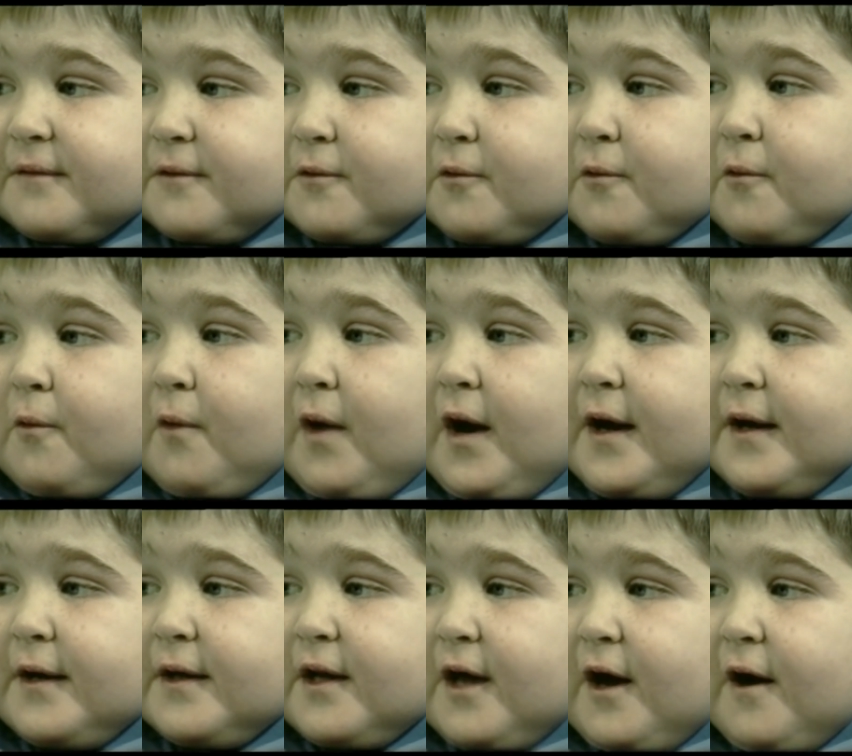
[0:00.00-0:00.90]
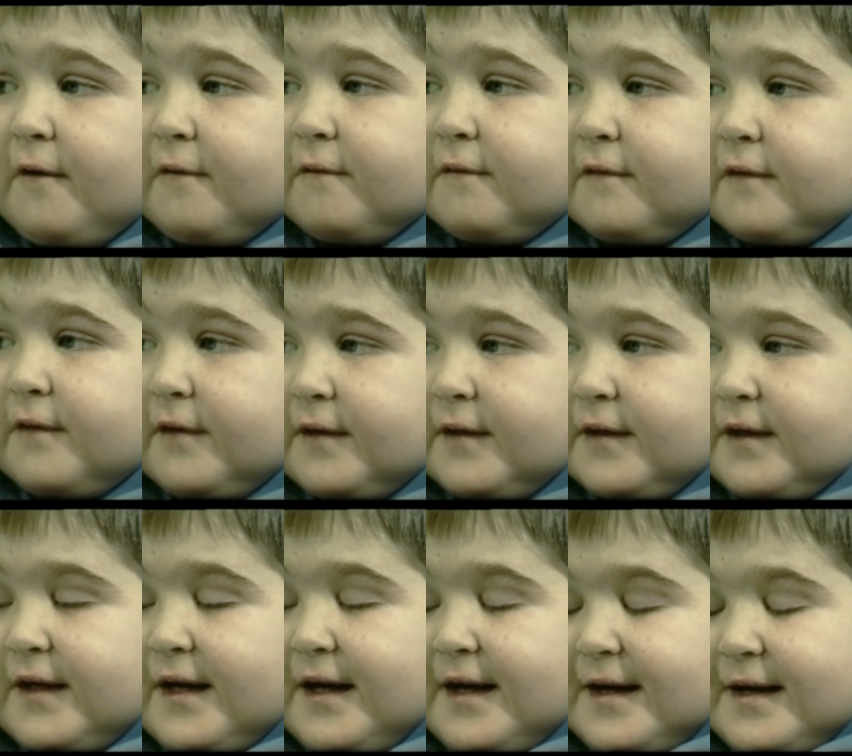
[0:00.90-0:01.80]
who I love
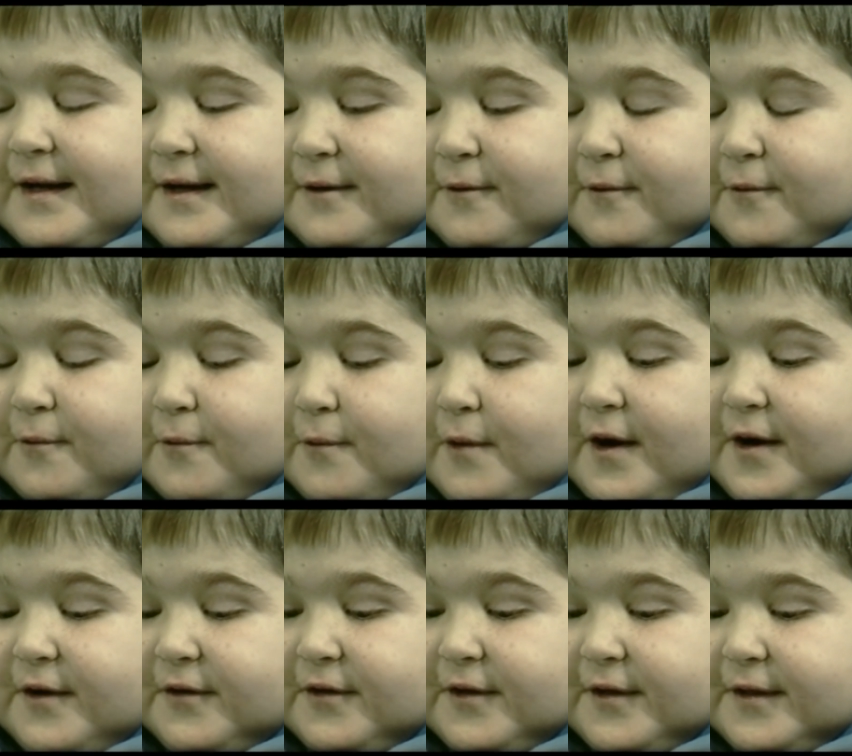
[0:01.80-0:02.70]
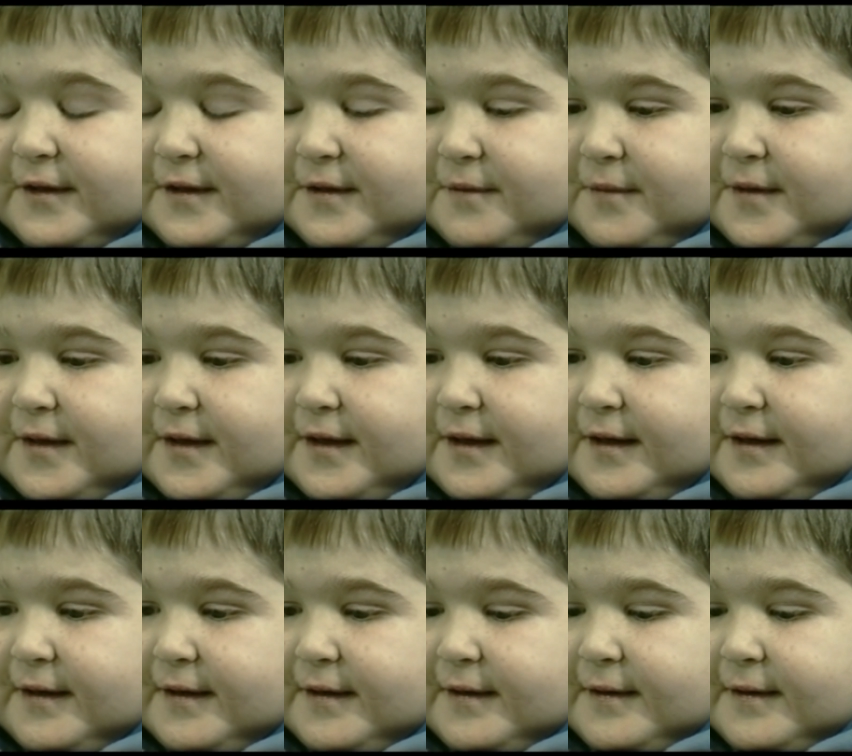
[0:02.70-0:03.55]
and who I think to be